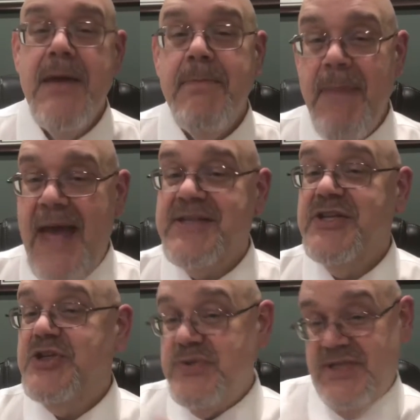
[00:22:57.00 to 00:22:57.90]

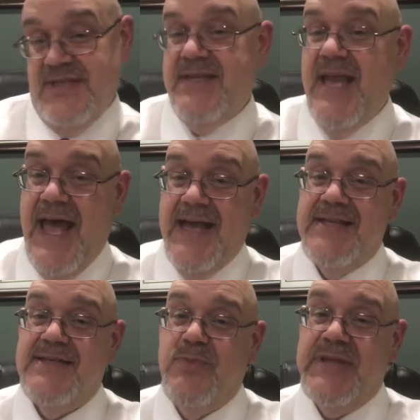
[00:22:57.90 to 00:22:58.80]
Massachusetts
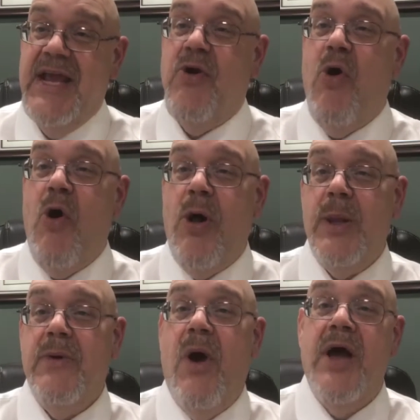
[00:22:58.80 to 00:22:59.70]
has what they call